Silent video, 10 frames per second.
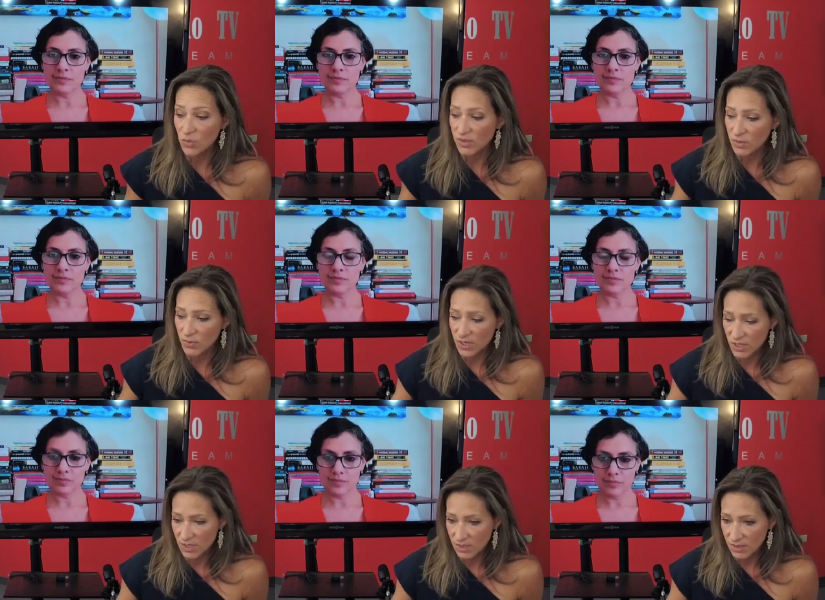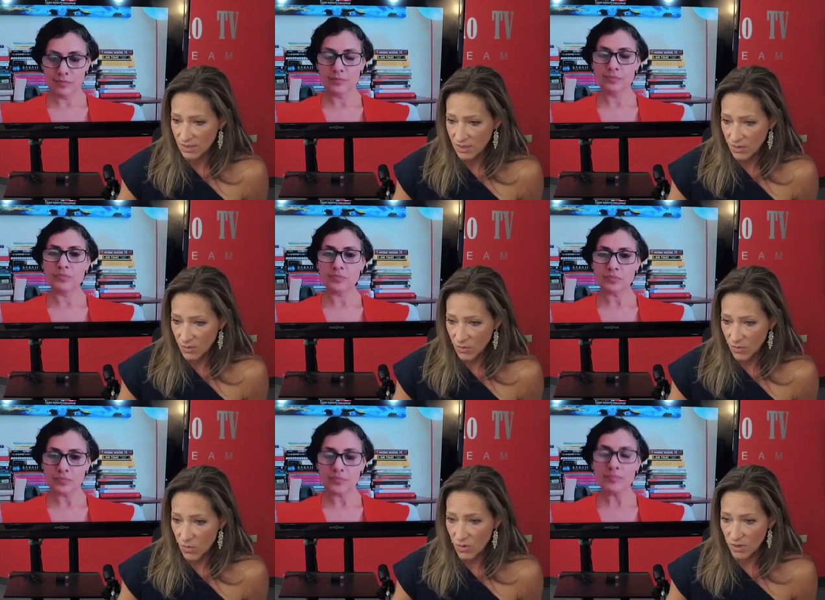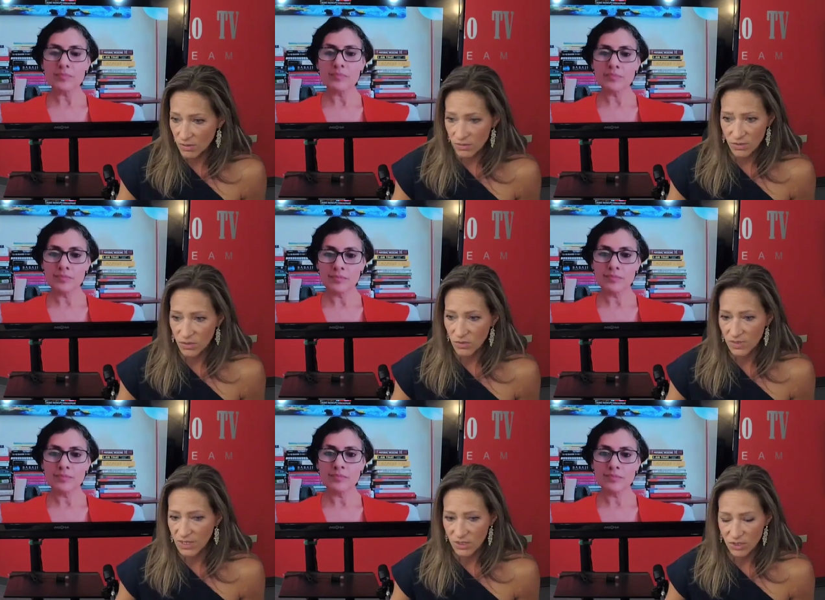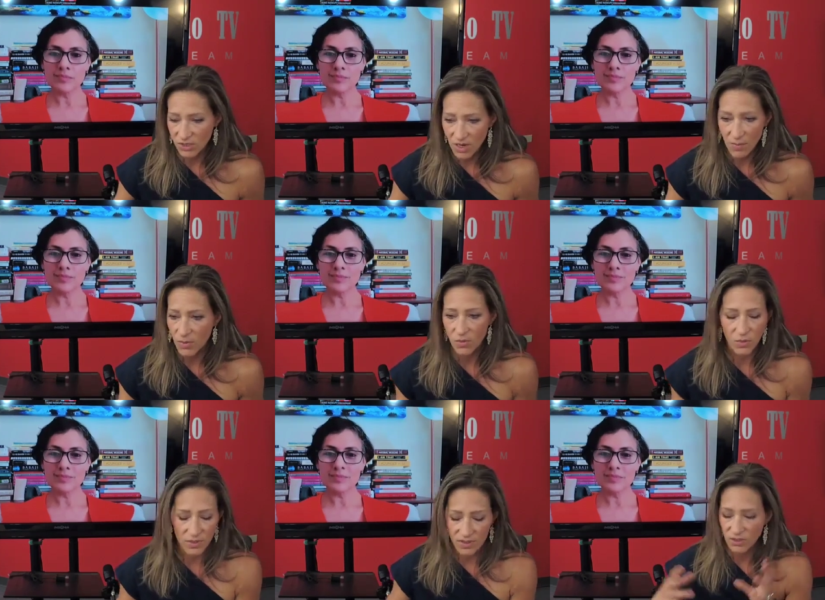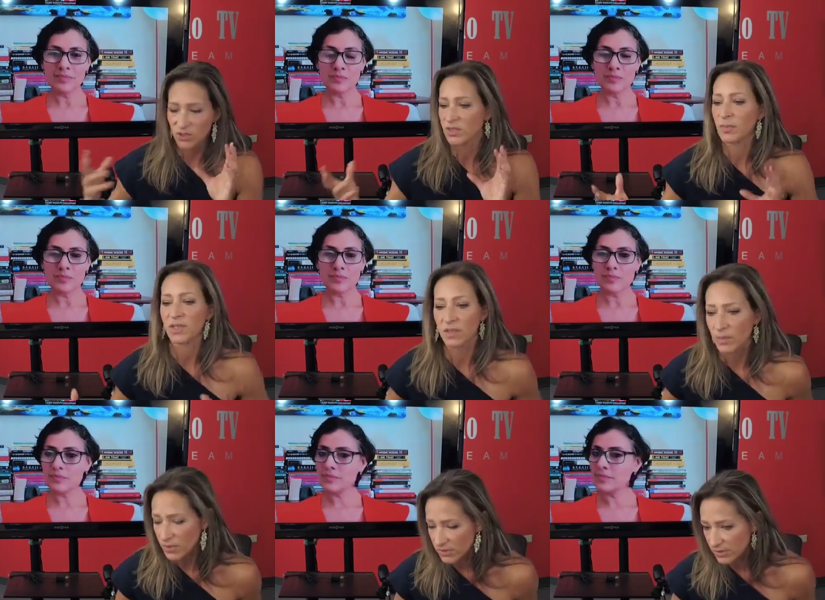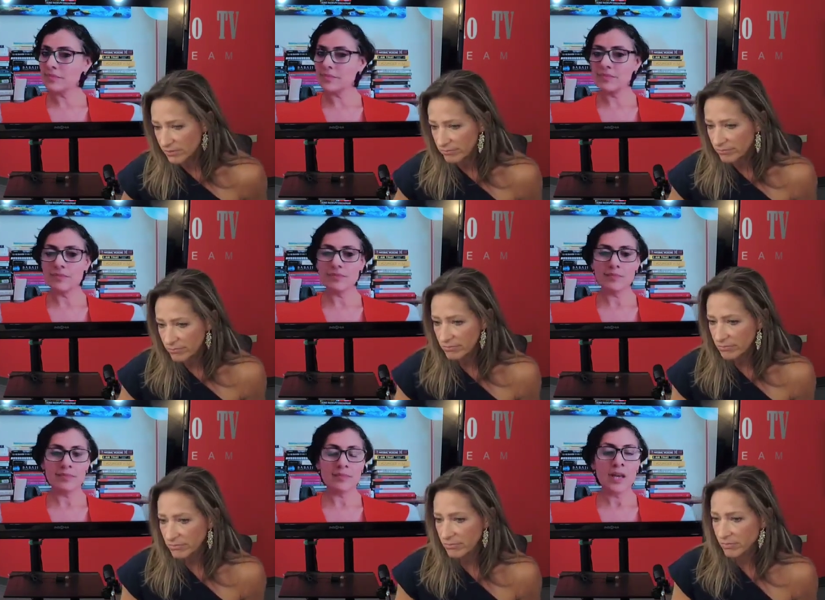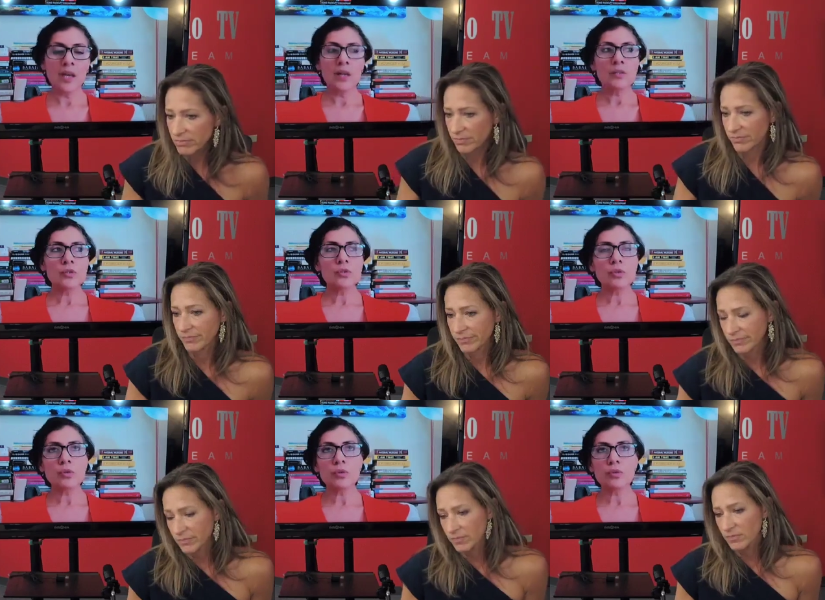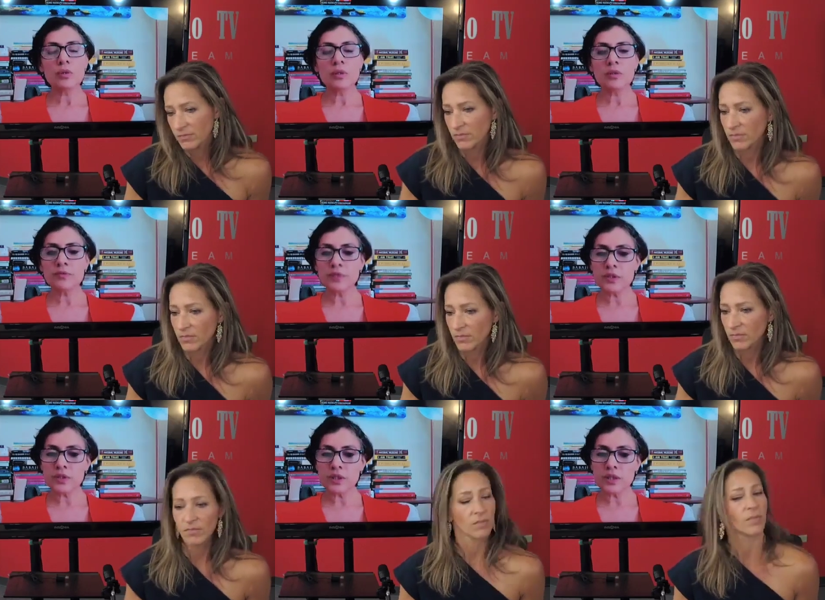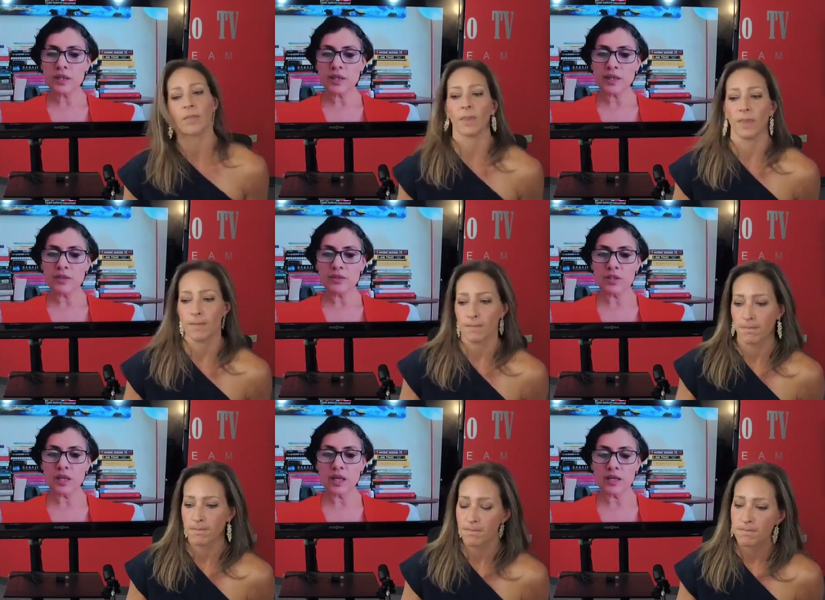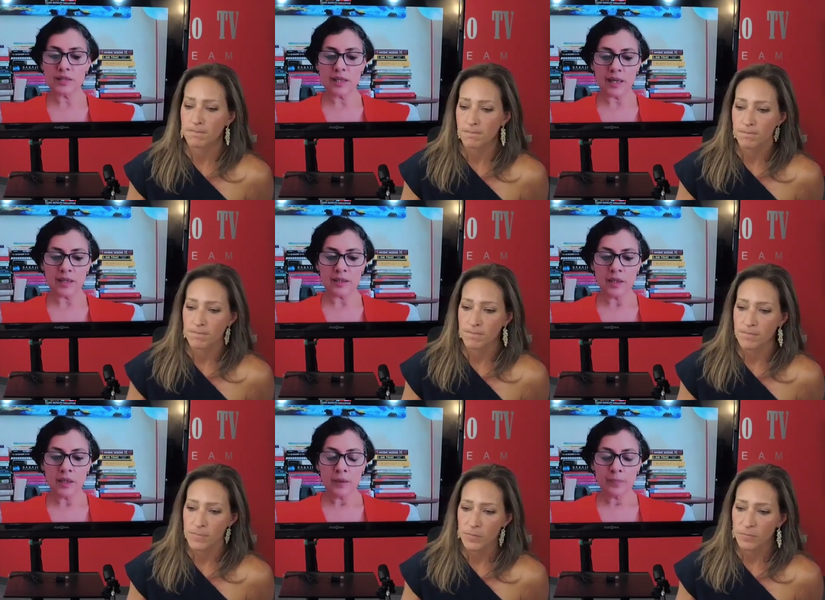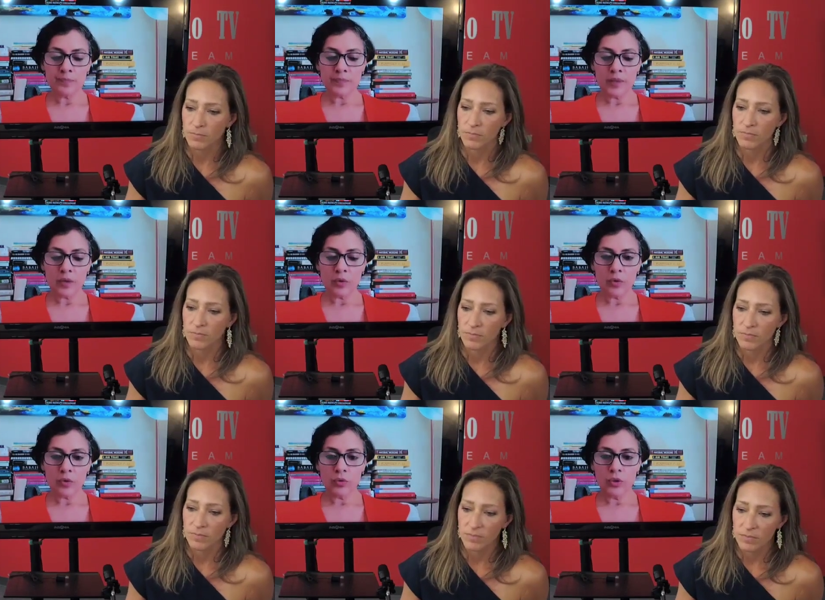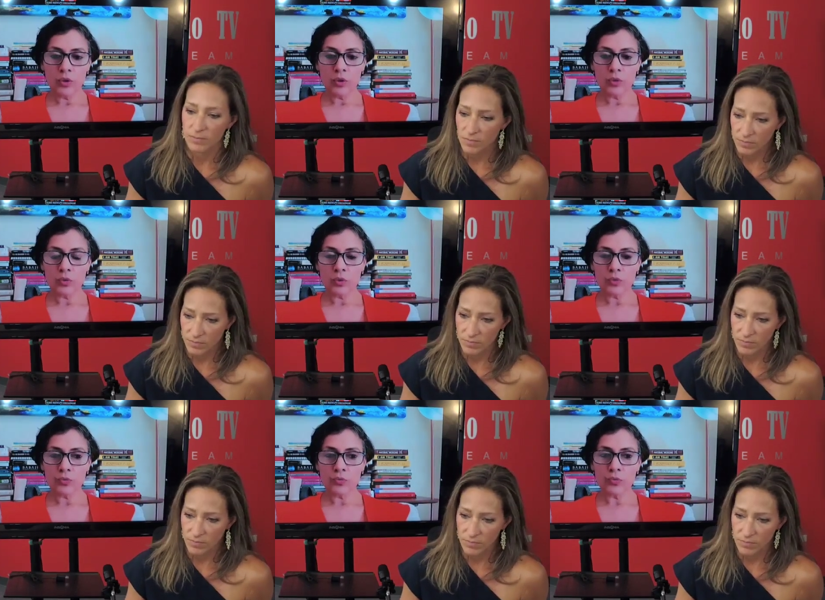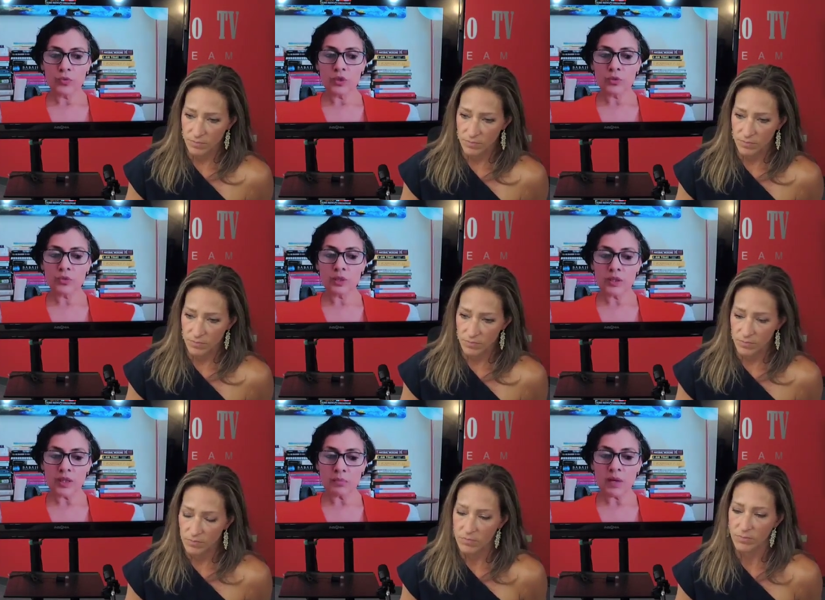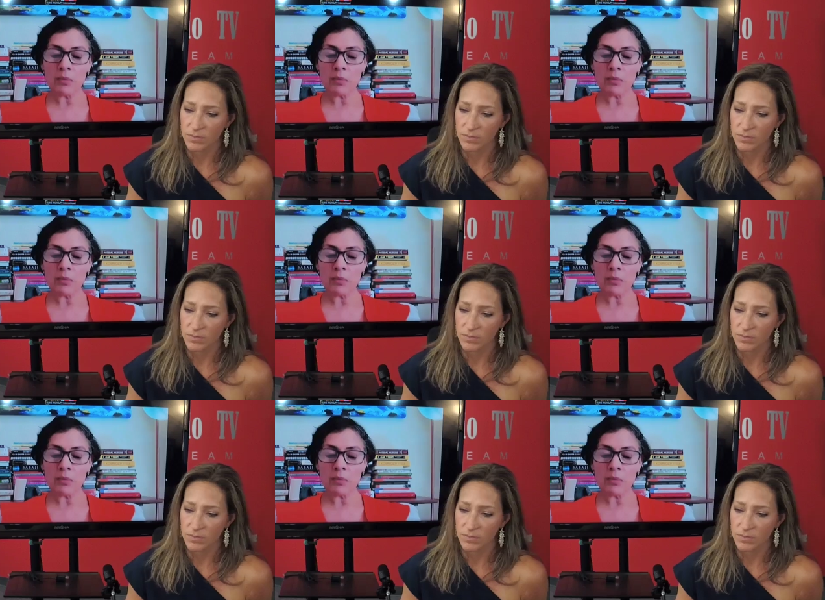Speaker 1: with depression or do you think it's just a combo and just depends on the person?
Speaker 2: So the first thing that I'd like to say is that, you know, the there may